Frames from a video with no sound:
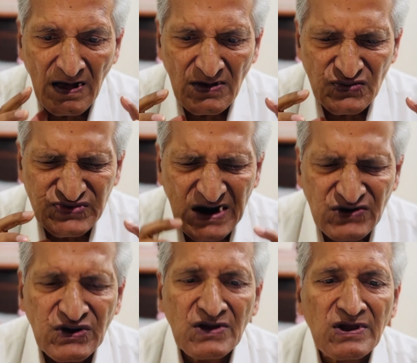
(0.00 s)

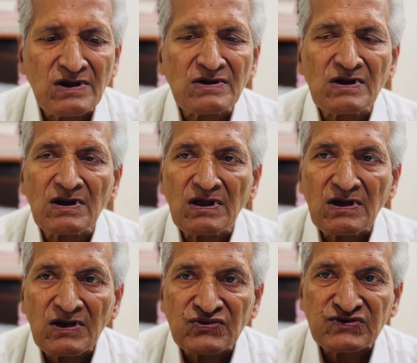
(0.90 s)
sectarian
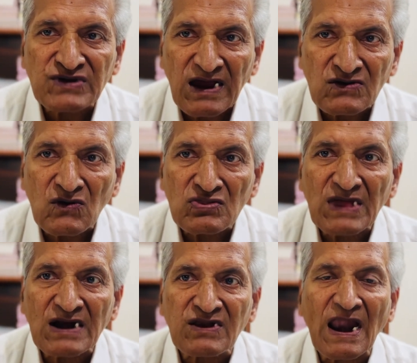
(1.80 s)
state
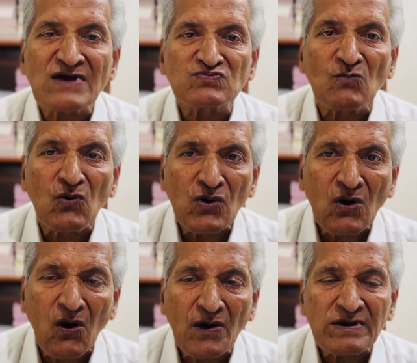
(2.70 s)
that relies more
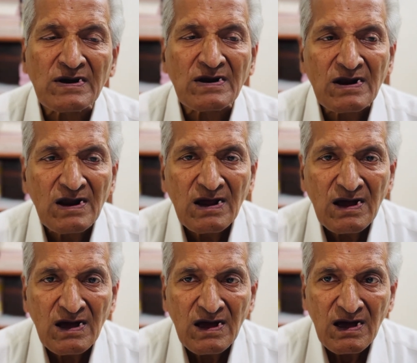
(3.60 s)
on
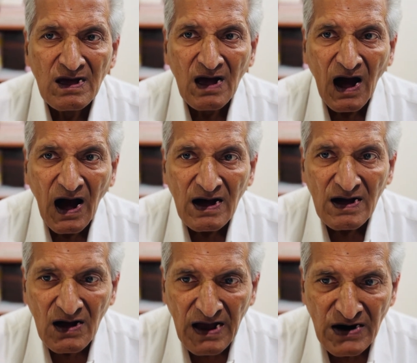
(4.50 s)

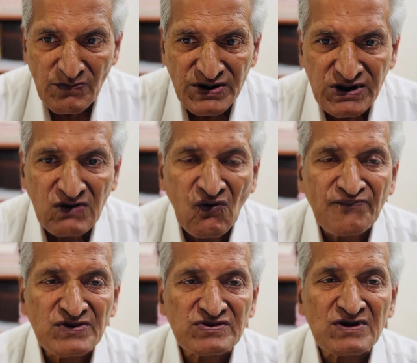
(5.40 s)
administrative
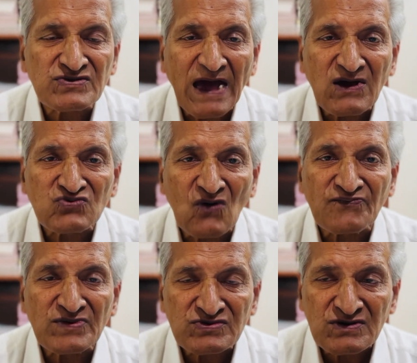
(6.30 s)
officers, IS
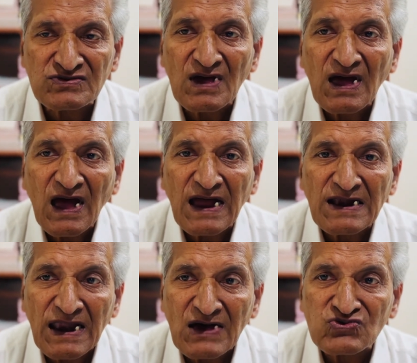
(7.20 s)
officers,
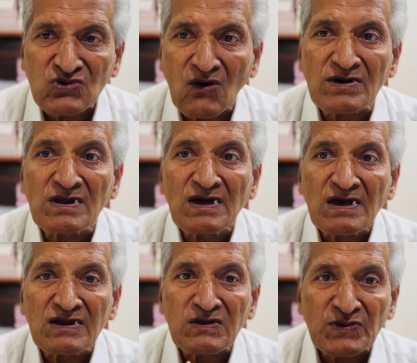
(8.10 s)
and less on
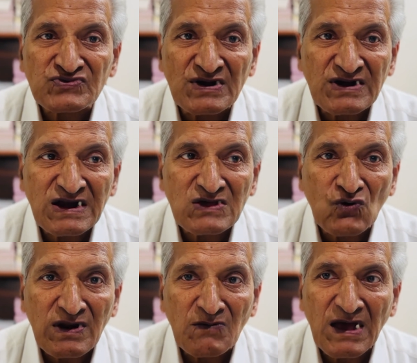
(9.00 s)
representatives or
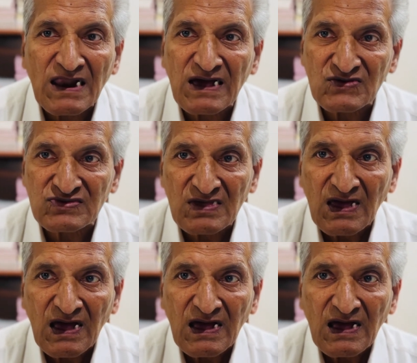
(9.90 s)
MLAs.
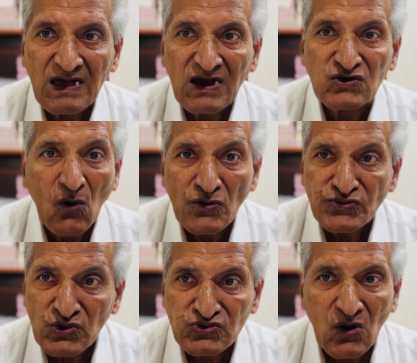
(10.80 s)
It
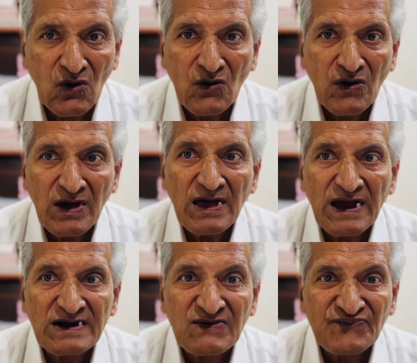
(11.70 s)
also saw
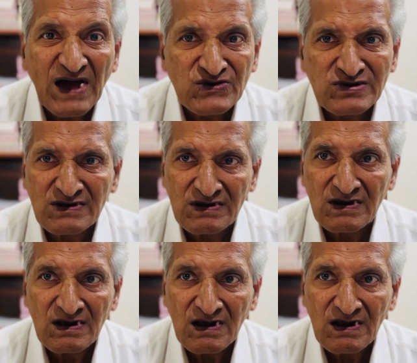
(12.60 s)
a defection,